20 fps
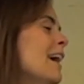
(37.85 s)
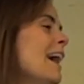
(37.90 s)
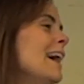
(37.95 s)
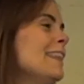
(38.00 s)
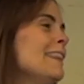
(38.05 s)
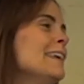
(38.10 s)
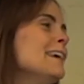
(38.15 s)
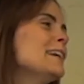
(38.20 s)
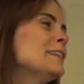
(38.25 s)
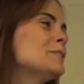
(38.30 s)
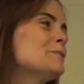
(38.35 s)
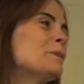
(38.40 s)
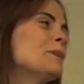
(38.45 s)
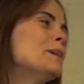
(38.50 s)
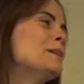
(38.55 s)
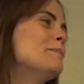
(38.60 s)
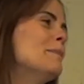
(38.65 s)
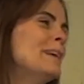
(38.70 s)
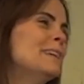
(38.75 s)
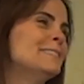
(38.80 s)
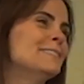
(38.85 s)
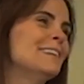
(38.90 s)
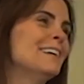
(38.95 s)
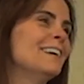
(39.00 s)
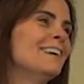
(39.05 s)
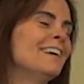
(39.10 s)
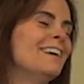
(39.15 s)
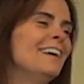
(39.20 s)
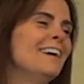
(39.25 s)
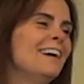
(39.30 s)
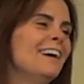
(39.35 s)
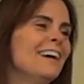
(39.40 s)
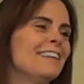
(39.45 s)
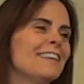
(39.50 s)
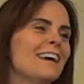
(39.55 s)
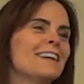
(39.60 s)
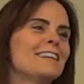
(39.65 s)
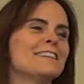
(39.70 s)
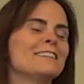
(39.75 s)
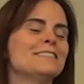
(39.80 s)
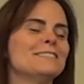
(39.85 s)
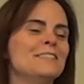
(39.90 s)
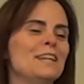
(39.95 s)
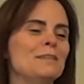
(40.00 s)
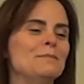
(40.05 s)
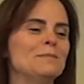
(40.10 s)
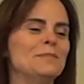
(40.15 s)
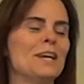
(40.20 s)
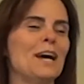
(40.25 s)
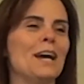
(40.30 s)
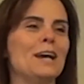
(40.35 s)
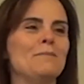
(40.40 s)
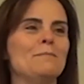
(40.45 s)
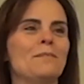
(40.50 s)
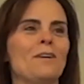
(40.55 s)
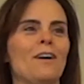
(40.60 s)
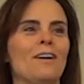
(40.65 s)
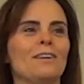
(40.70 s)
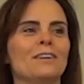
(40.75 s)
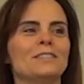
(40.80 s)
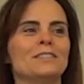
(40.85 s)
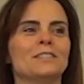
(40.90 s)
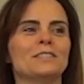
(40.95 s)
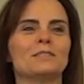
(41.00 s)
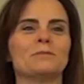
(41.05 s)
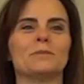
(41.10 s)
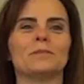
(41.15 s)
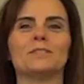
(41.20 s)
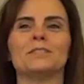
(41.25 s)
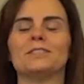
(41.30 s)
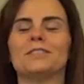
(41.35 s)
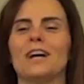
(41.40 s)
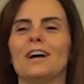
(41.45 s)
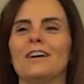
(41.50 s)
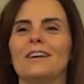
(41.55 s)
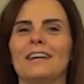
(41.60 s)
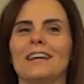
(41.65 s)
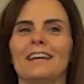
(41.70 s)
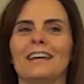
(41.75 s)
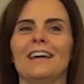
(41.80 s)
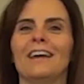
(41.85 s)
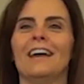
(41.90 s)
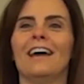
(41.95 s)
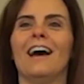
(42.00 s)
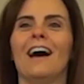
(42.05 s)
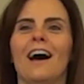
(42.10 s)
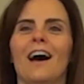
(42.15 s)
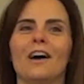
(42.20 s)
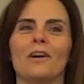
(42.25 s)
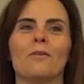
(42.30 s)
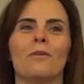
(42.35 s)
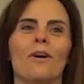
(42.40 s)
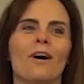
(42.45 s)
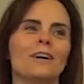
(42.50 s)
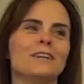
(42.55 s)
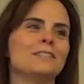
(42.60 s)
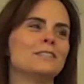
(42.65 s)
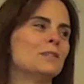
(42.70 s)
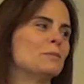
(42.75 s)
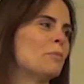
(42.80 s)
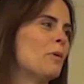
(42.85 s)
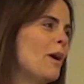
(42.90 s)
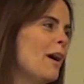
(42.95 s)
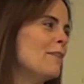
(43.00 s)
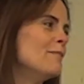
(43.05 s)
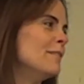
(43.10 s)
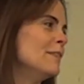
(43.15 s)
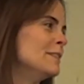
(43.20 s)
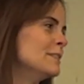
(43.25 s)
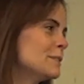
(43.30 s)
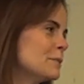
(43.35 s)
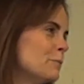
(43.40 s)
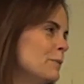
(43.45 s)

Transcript: I think it's really amazing that at the same time colleges were starting across the province,